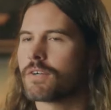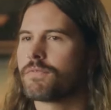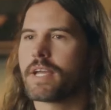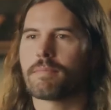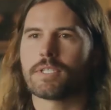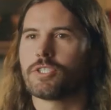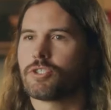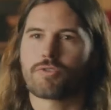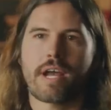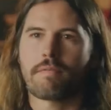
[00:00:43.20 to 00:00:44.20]
our family
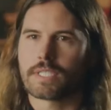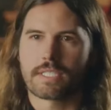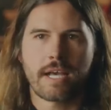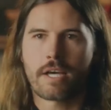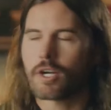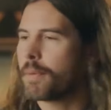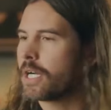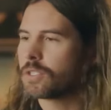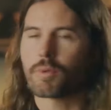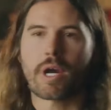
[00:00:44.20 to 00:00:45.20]
just traveled a ton. Our
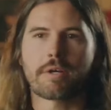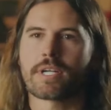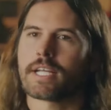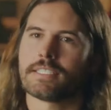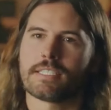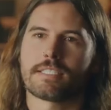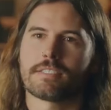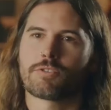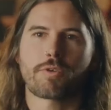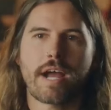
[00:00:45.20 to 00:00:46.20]
parents
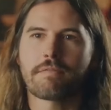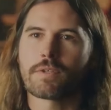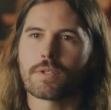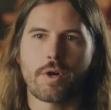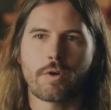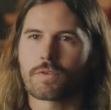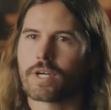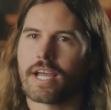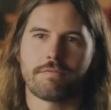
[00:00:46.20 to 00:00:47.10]
prioritized travel over